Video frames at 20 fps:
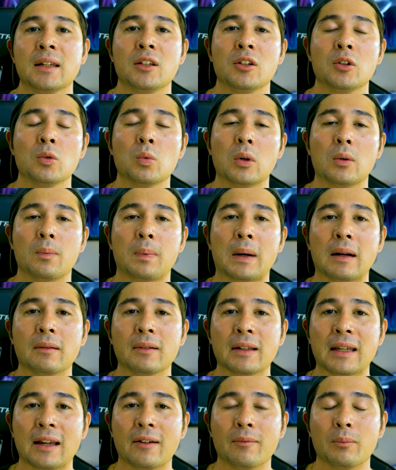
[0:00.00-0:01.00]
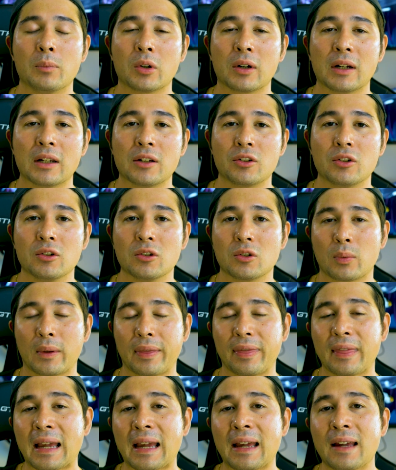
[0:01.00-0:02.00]
you will probably have more issues
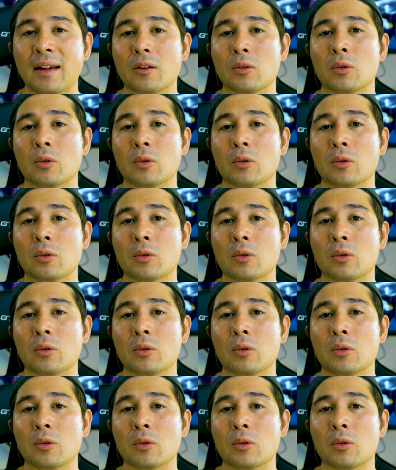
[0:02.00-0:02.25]
with that